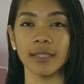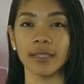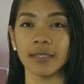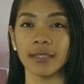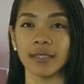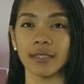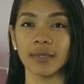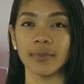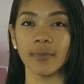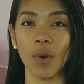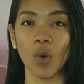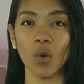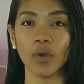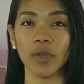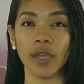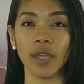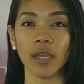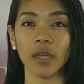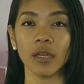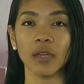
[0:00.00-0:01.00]

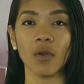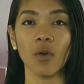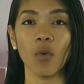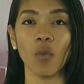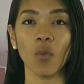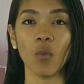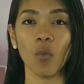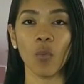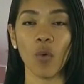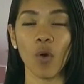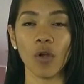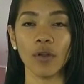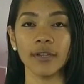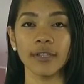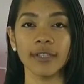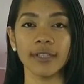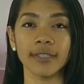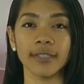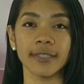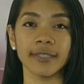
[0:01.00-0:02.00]
Smoking
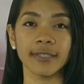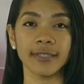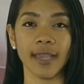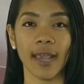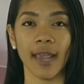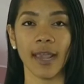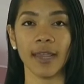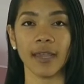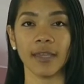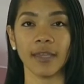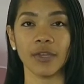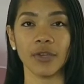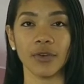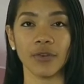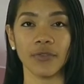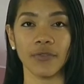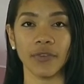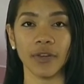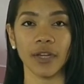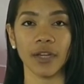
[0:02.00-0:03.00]
won't stain
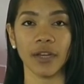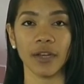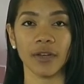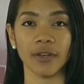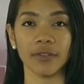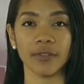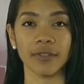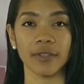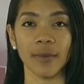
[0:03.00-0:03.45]
your veneers,